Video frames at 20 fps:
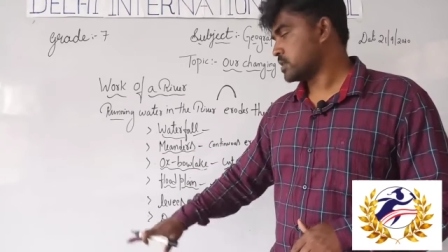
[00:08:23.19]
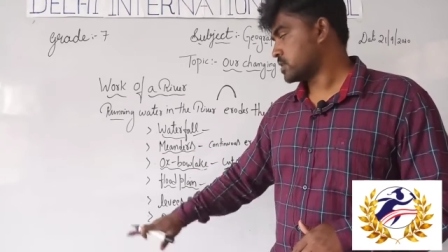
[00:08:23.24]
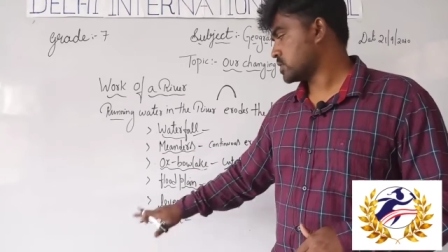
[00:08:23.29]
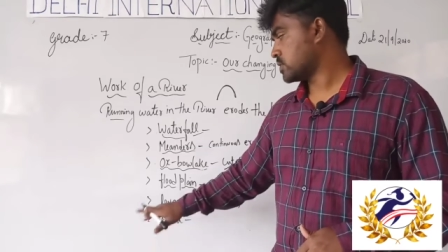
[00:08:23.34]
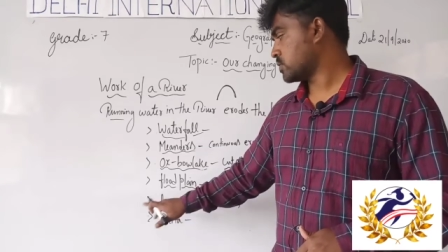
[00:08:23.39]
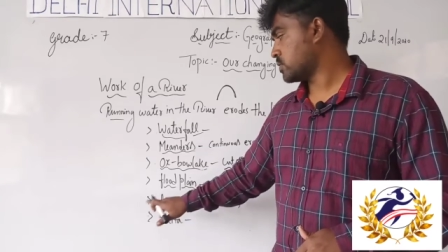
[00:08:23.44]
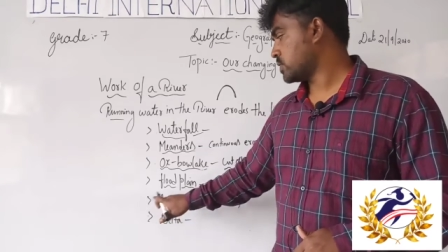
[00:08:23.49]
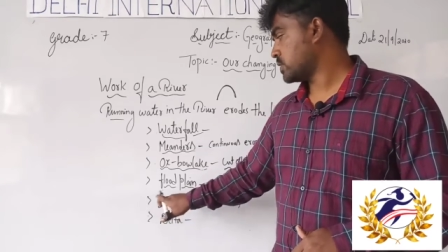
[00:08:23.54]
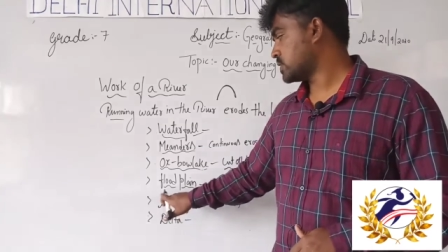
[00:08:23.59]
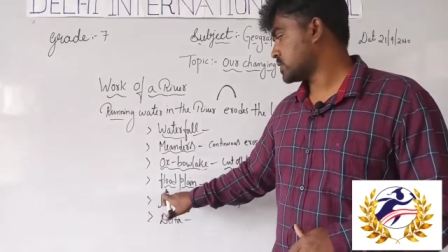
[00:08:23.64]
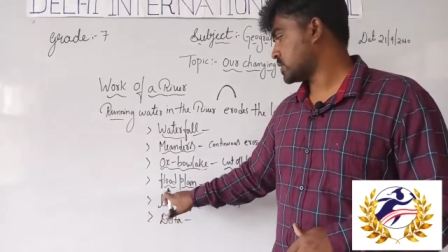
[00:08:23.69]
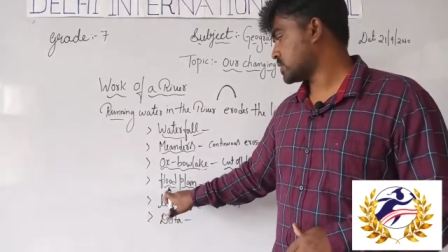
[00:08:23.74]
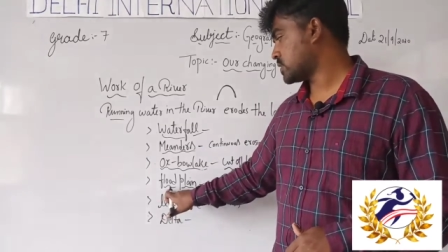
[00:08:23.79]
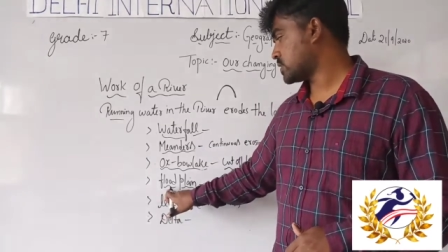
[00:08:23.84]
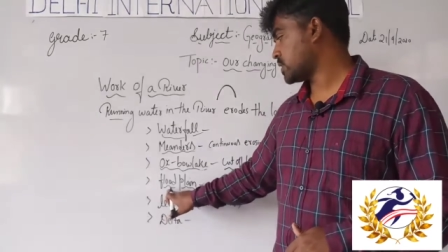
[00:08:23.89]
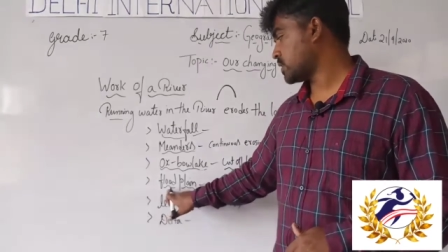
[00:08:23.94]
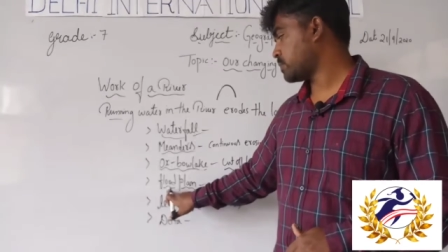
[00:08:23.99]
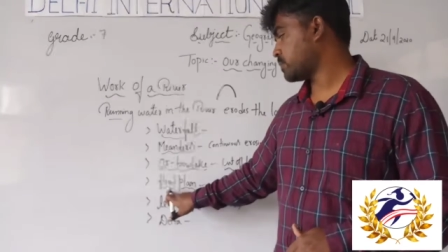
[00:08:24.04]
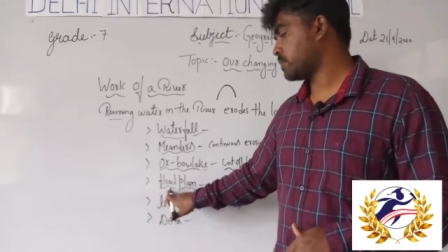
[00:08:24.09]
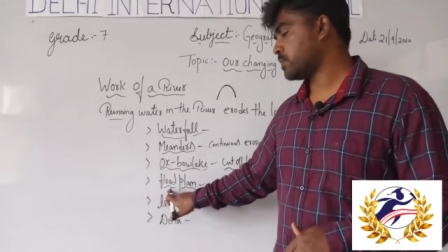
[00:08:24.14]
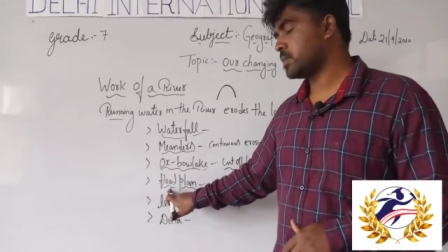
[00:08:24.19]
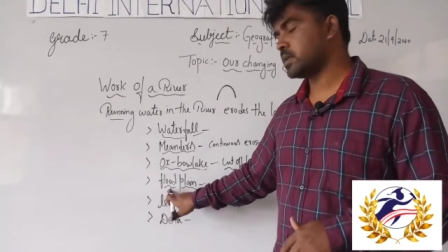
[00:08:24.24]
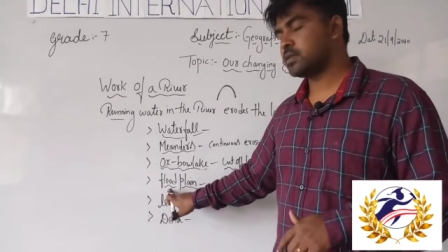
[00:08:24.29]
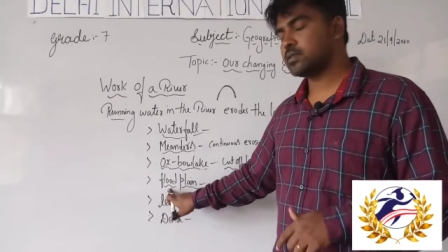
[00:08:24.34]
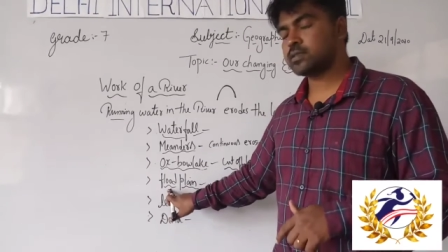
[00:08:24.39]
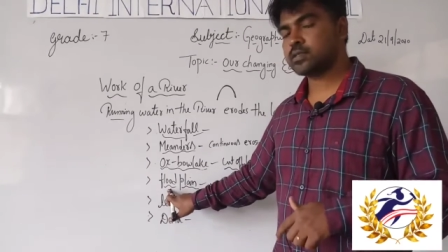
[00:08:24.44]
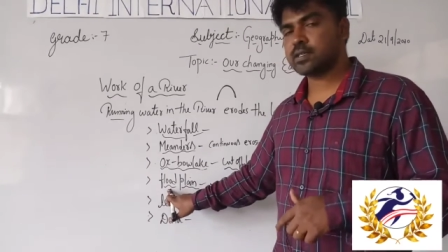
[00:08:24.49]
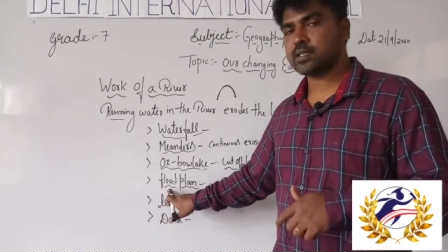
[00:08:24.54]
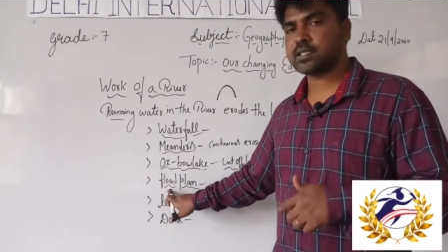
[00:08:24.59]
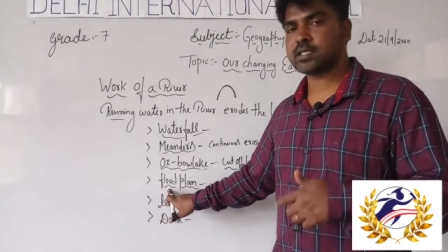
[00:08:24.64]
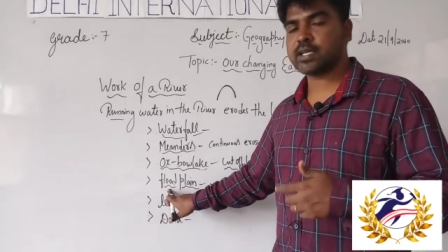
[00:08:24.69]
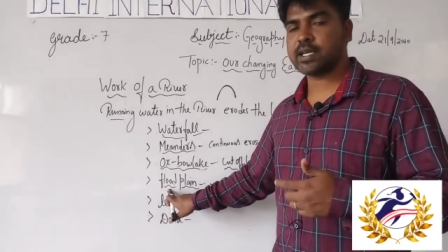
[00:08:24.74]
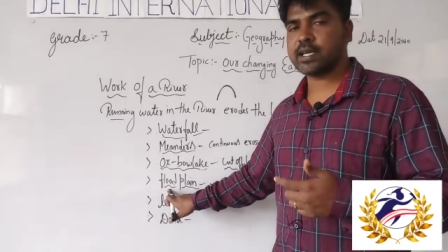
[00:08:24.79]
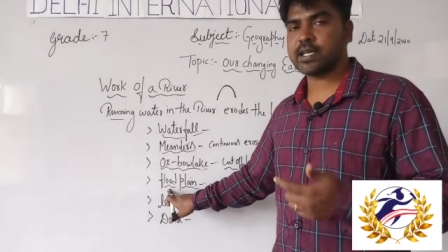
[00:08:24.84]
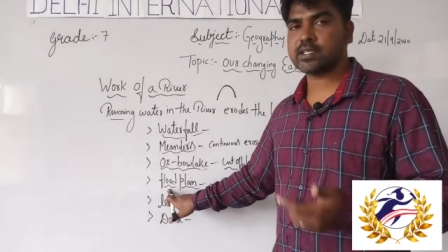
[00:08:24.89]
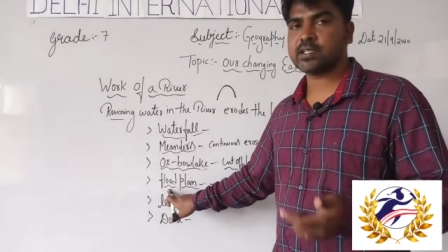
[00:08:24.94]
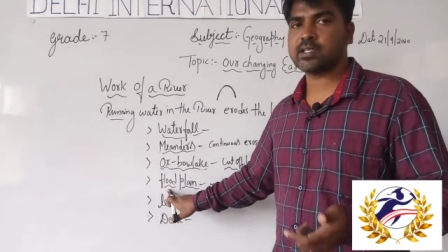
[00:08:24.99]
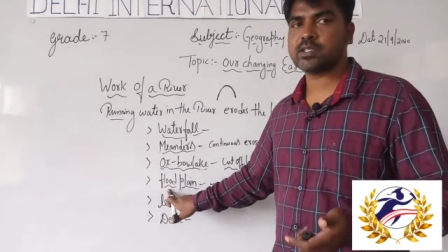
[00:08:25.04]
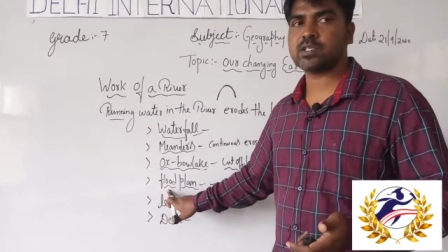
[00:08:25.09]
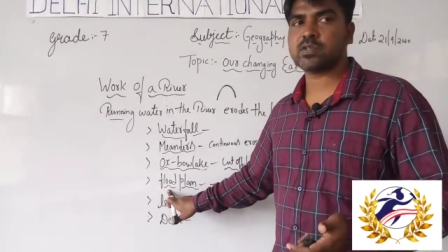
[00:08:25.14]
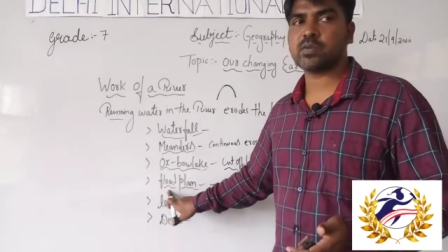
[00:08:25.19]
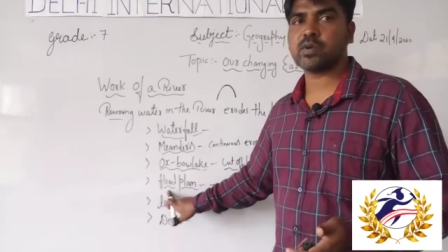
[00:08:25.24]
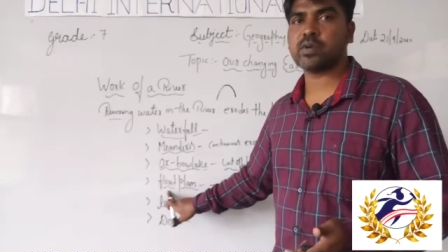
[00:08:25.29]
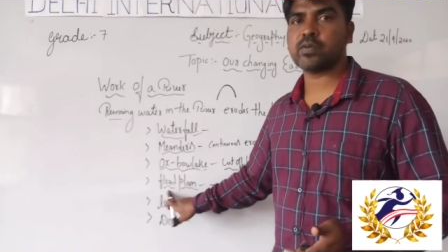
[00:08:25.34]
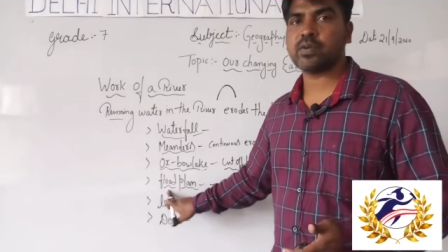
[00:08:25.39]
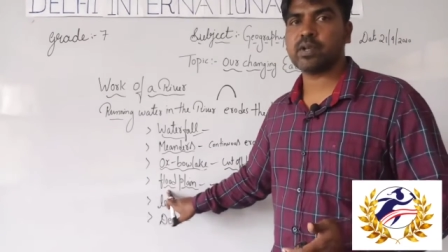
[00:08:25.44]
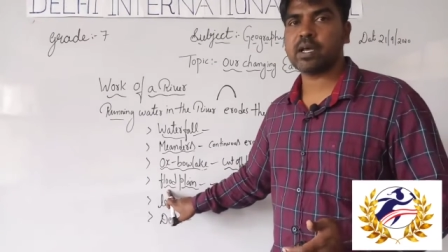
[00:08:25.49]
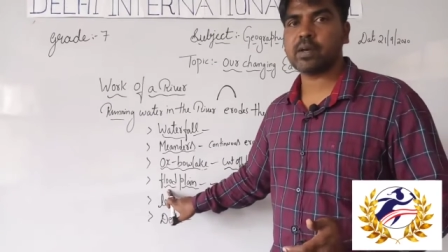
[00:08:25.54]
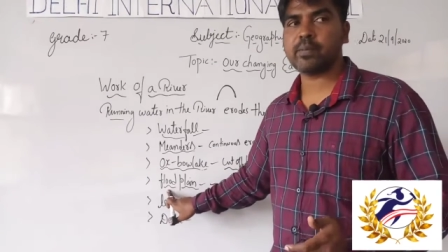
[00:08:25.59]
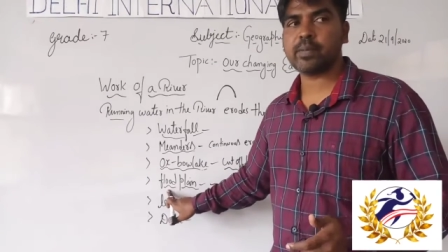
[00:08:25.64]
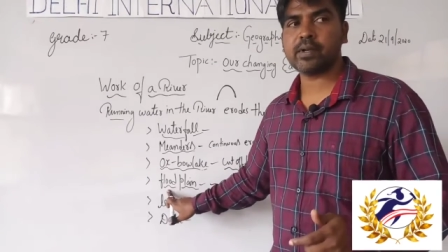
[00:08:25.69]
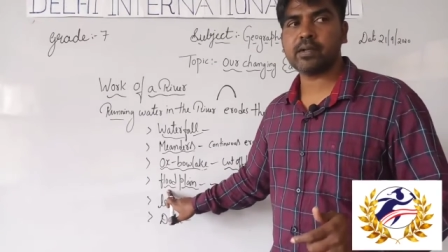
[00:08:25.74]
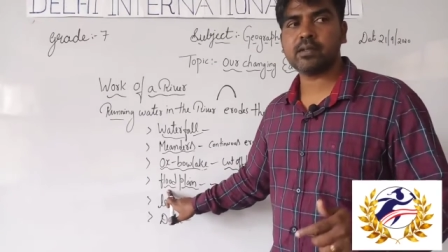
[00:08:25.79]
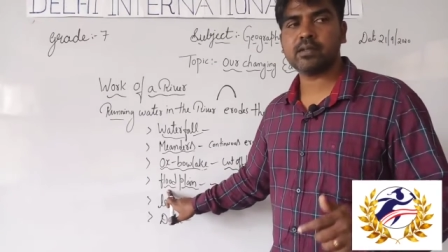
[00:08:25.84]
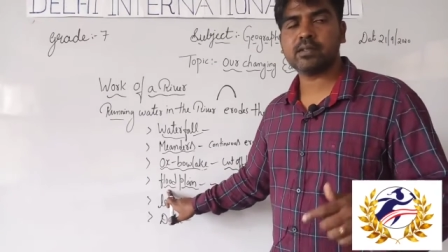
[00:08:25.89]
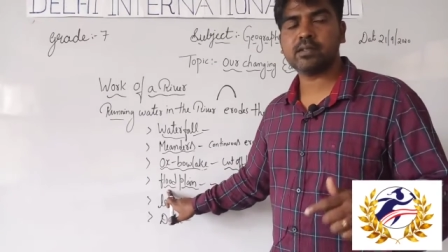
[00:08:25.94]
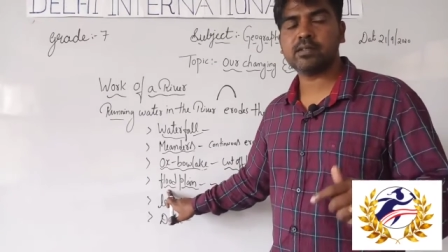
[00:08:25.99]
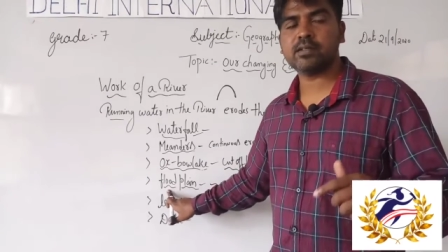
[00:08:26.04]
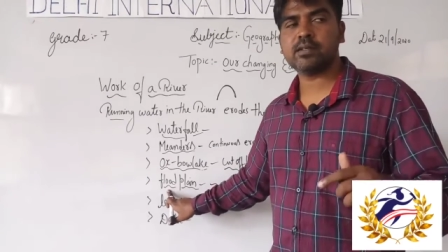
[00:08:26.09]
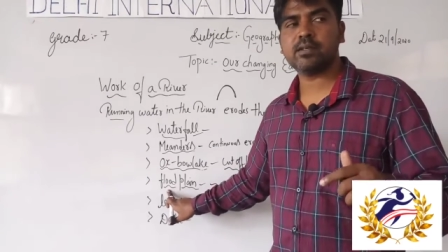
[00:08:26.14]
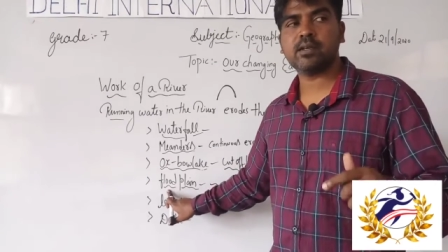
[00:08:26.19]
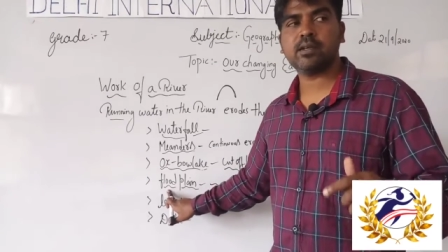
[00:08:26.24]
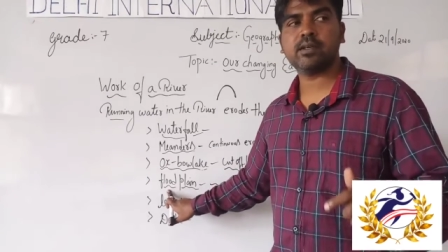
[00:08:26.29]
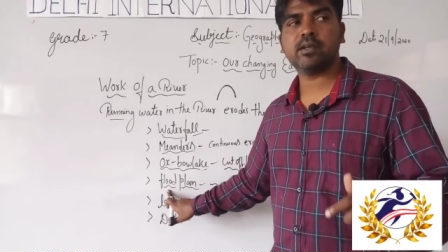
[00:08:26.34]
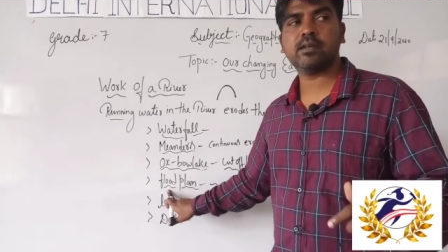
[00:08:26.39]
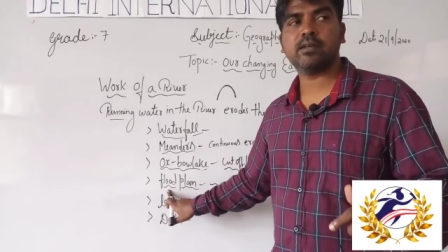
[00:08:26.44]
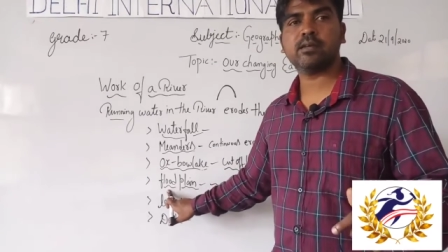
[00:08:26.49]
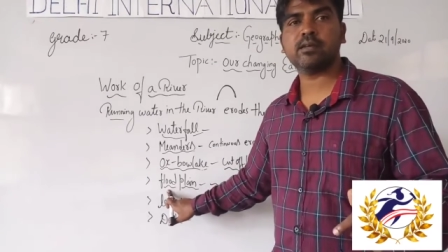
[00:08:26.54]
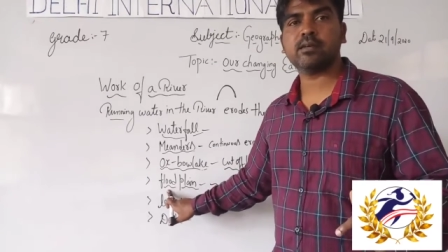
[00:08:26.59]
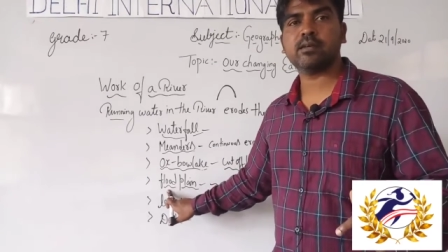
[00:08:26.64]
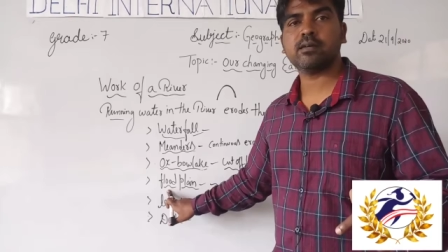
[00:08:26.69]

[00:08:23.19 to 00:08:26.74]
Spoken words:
So in such cases, what will happen? The